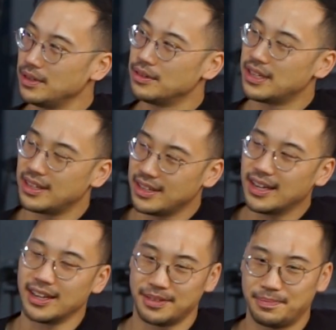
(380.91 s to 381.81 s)

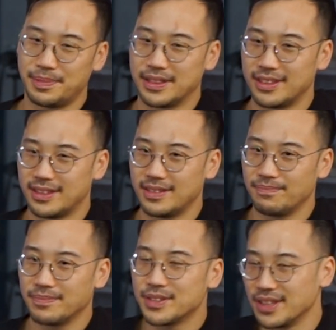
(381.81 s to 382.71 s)
know,
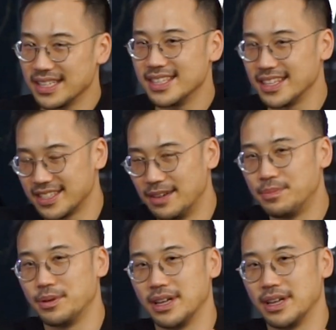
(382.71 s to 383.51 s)
so that's an example,